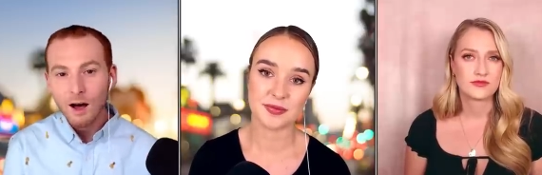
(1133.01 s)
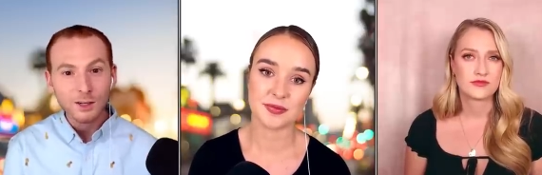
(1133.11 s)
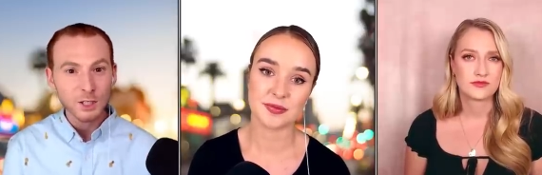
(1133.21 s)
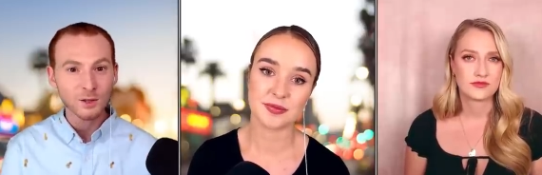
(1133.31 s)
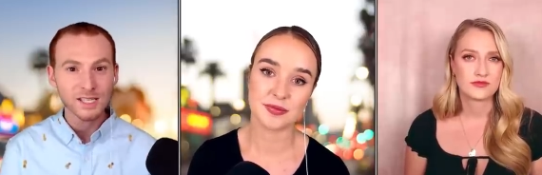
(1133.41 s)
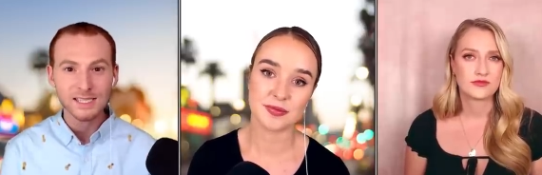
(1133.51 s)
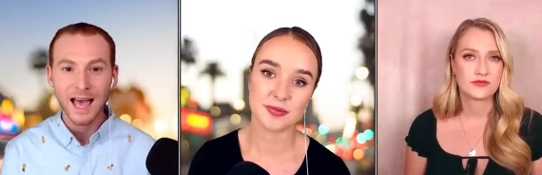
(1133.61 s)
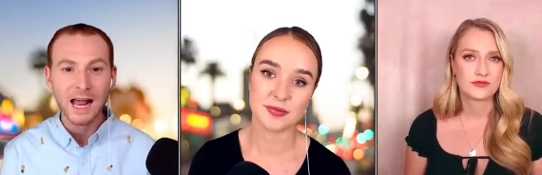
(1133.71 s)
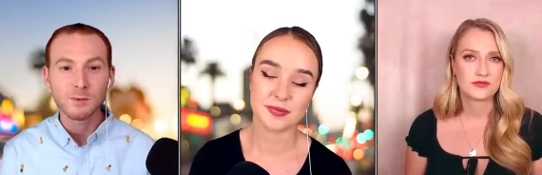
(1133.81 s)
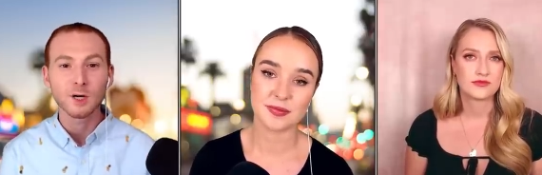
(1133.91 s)
Speaker 1: All jokes
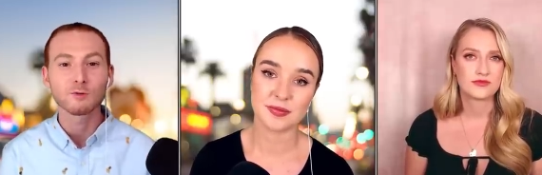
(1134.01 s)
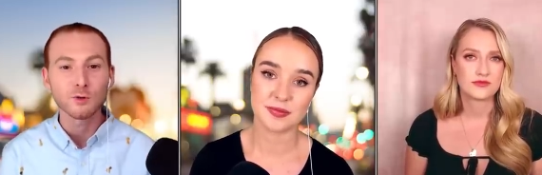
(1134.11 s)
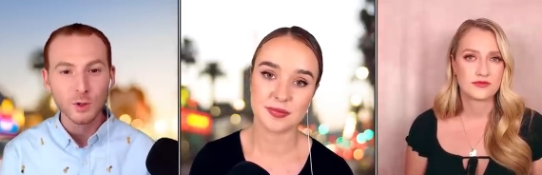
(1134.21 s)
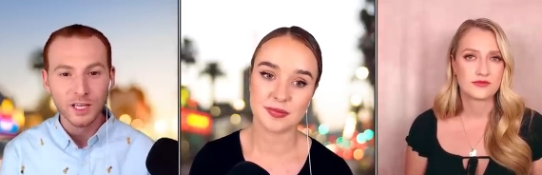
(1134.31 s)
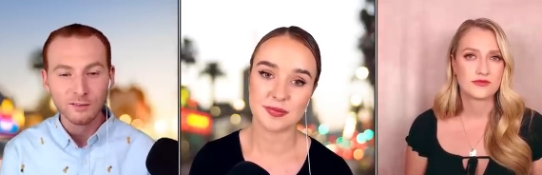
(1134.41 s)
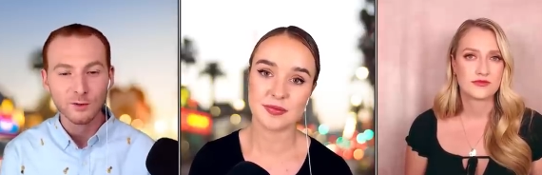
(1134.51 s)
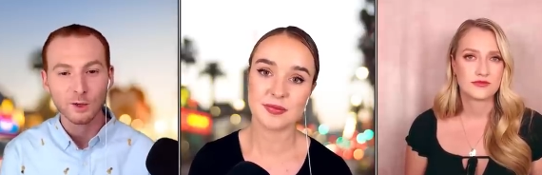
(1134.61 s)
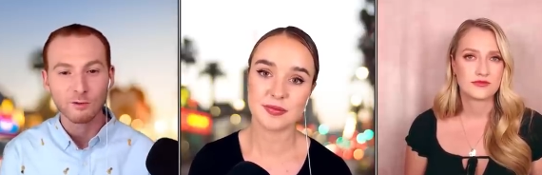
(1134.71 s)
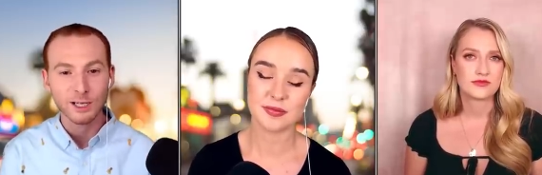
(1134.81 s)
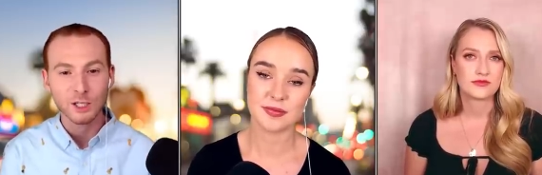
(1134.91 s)
aside, we are rooting
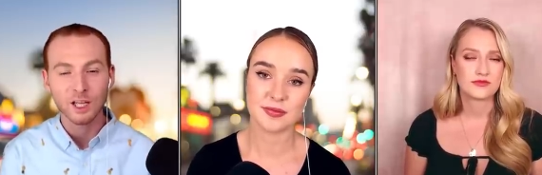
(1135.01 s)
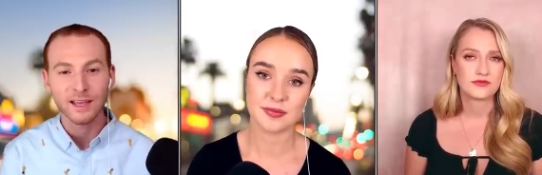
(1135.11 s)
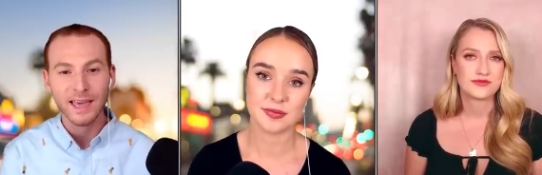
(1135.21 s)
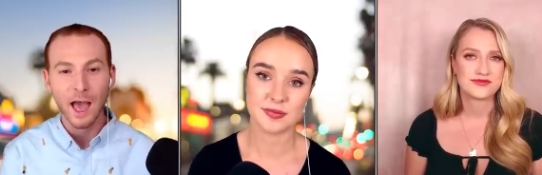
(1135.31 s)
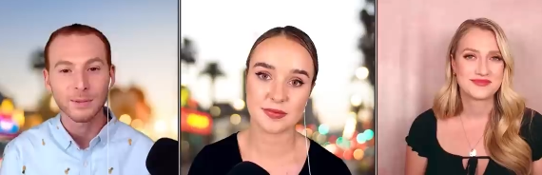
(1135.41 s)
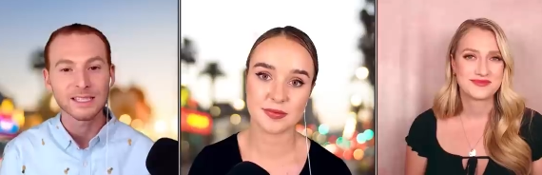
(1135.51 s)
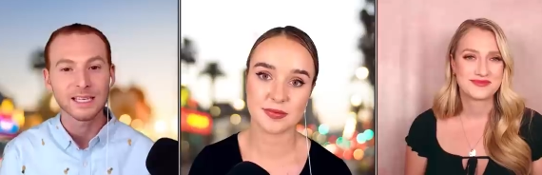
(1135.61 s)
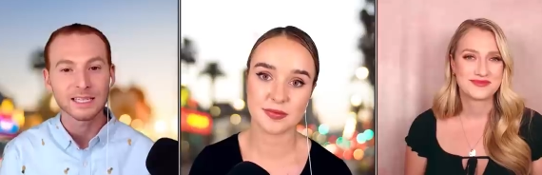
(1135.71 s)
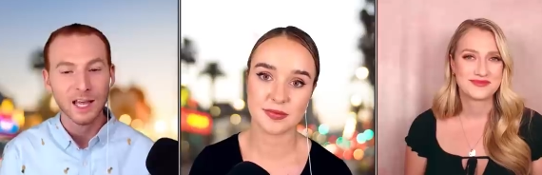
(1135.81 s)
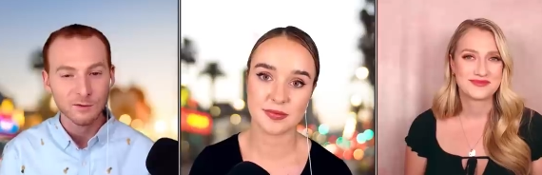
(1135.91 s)
for Rachel and
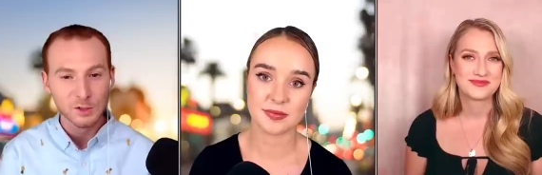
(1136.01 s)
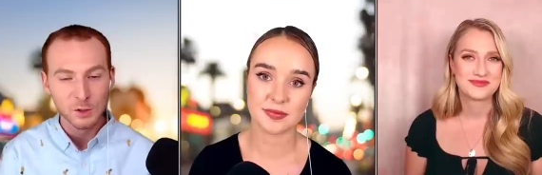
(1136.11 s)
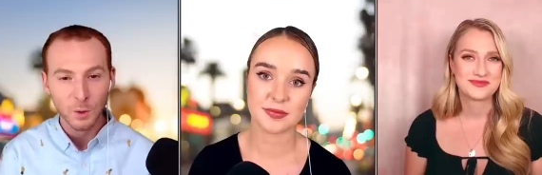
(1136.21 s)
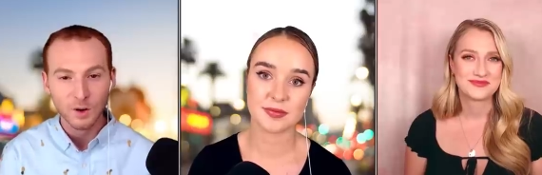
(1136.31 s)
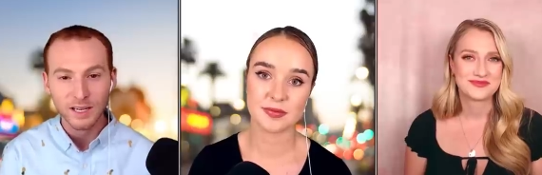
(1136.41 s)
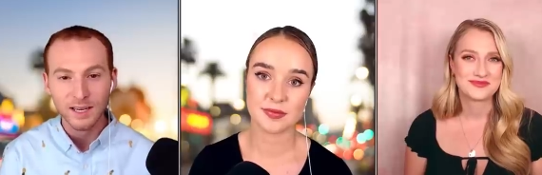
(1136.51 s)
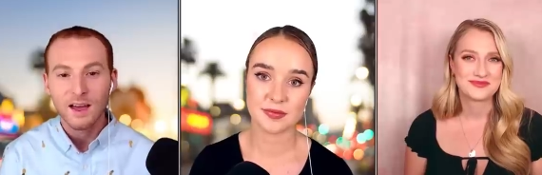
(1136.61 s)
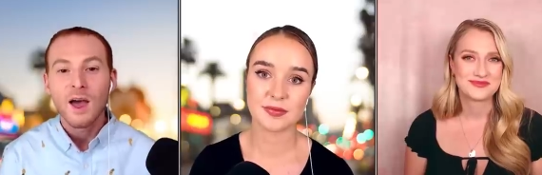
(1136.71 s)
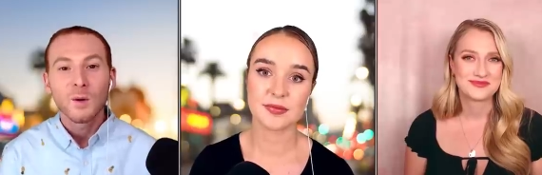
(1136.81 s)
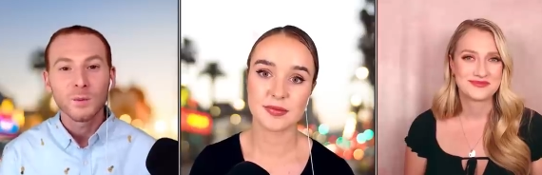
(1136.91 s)
Gabby's love
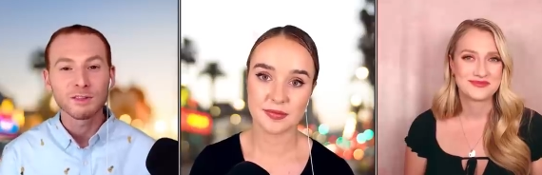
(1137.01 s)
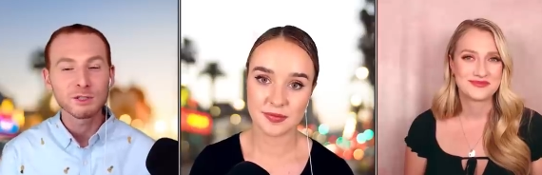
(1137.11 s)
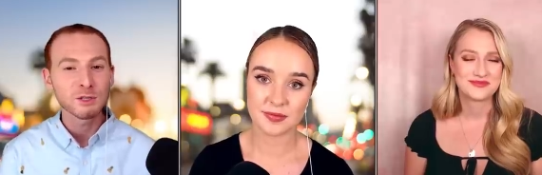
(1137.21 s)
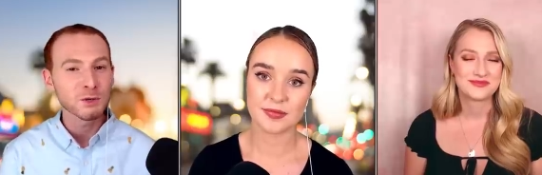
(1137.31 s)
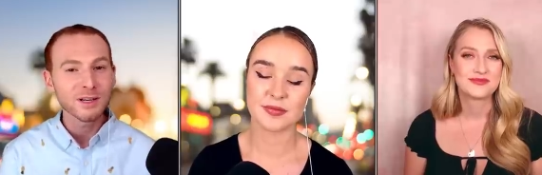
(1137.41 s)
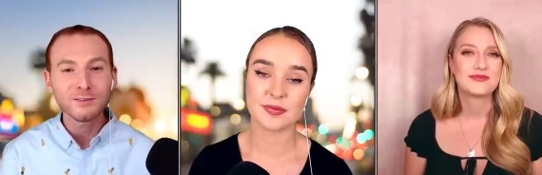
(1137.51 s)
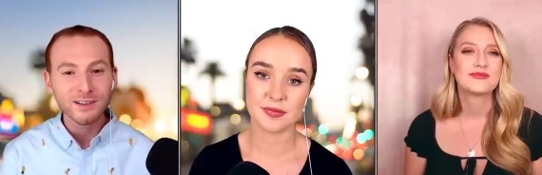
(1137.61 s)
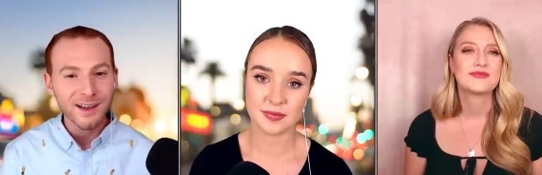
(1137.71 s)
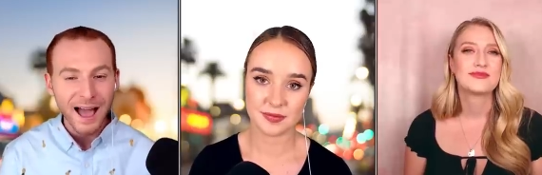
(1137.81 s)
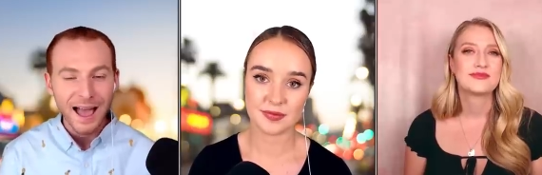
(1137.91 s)
story with two
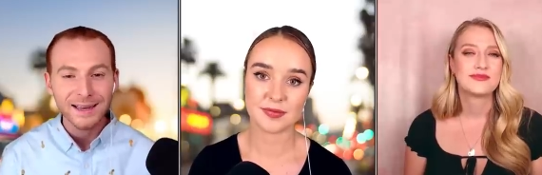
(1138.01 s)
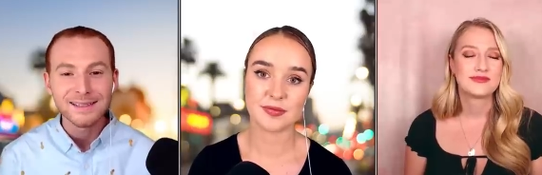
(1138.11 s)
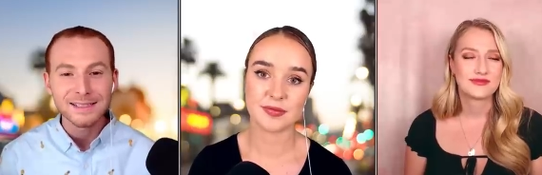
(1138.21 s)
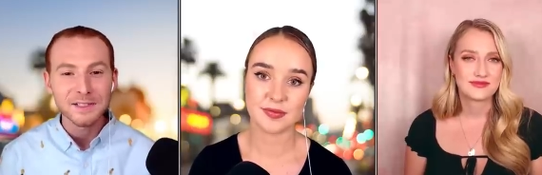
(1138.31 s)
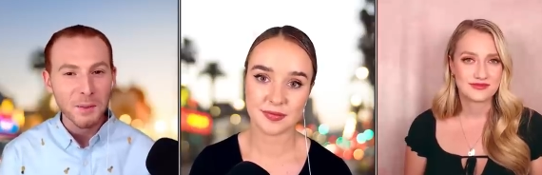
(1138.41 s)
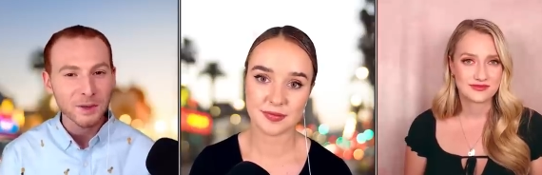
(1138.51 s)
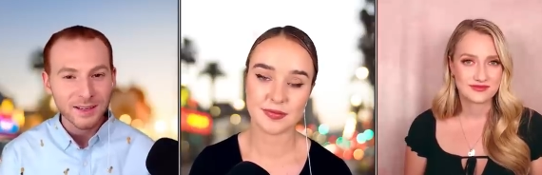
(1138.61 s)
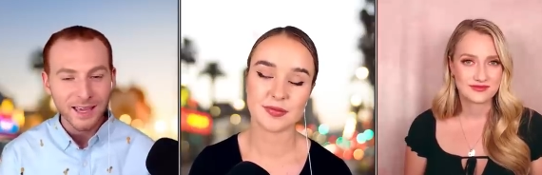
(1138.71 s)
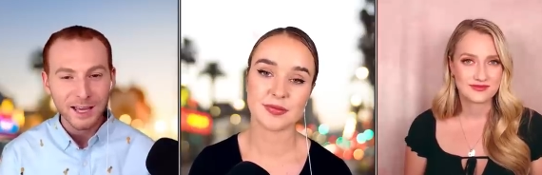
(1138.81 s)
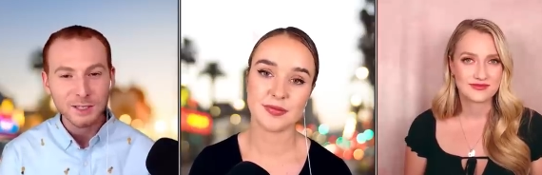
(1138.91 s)
different guys,
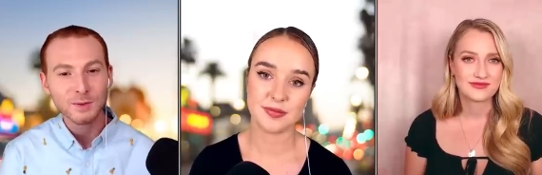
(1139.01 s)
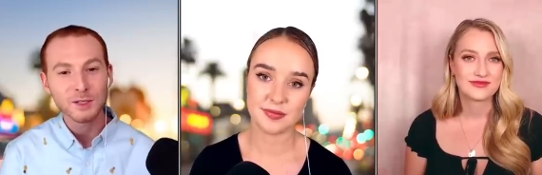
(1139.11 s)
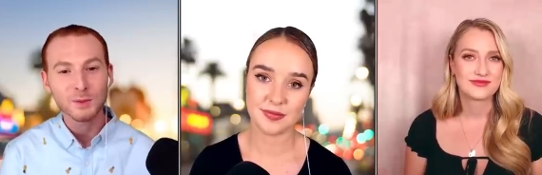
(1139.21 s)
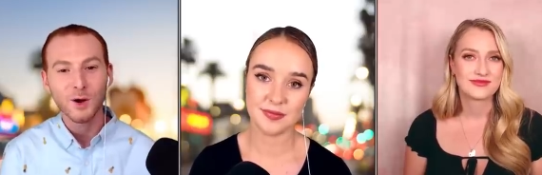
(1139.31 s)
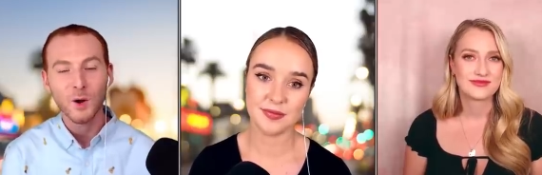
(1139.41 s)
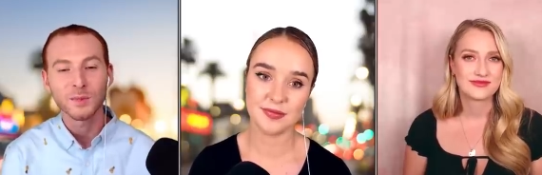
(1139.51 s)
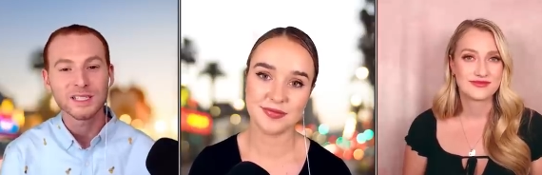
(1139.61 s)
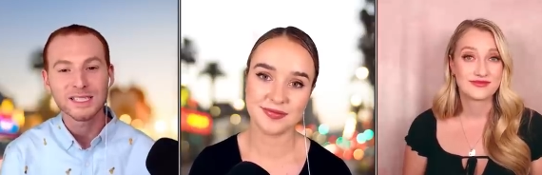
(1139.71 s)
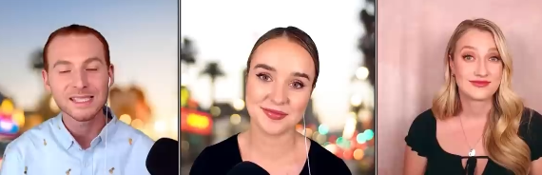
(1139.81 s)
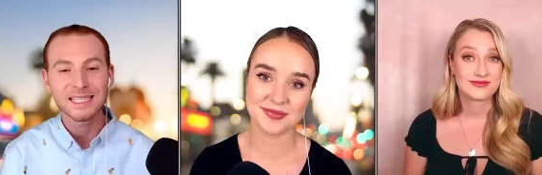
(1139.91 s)
double engagements we're
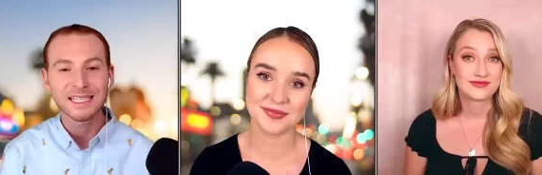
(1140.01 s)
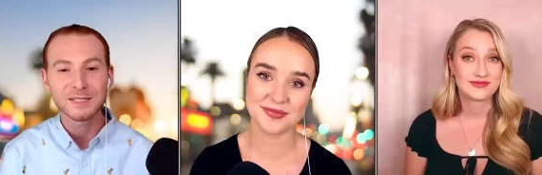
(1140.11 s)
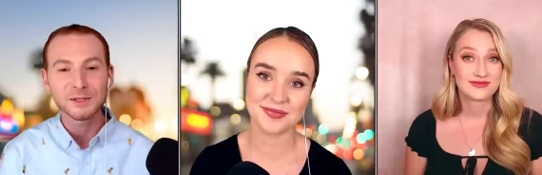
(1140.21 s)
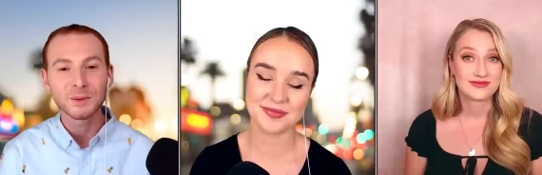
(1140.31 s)
hoping to see.